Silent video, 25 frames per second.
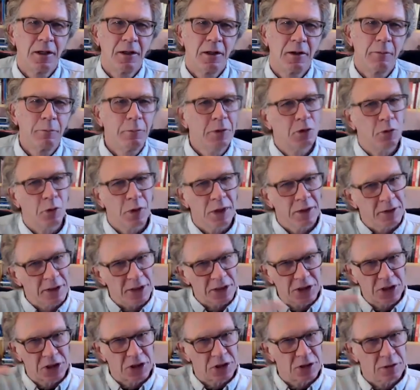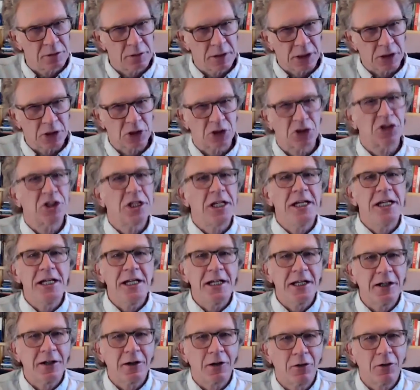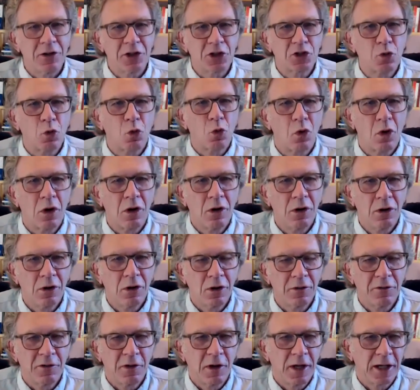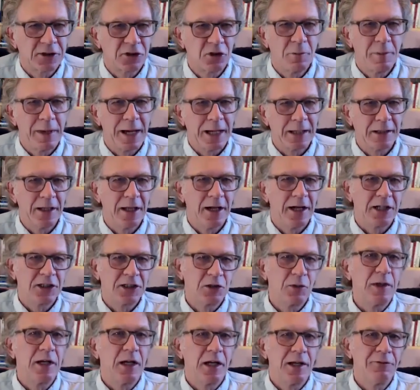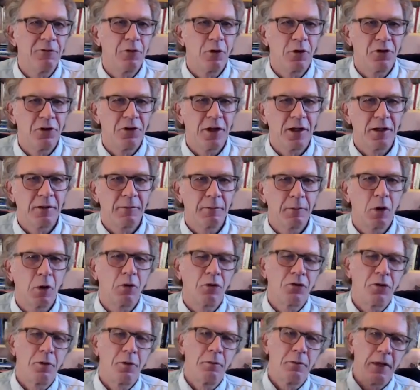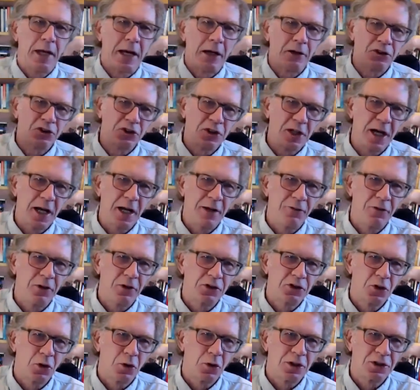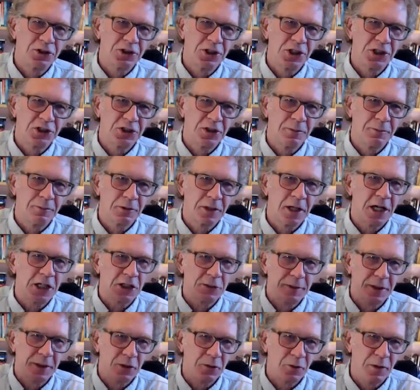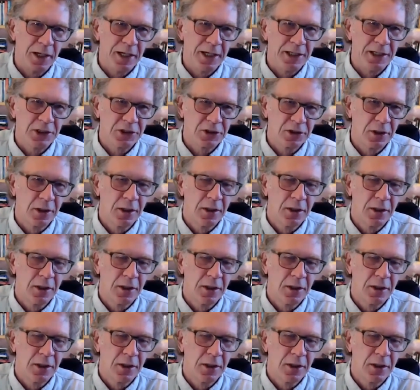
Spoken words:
between this sea or this world of electromagnetics we live within, both from outside of the solar system, cosmic rays,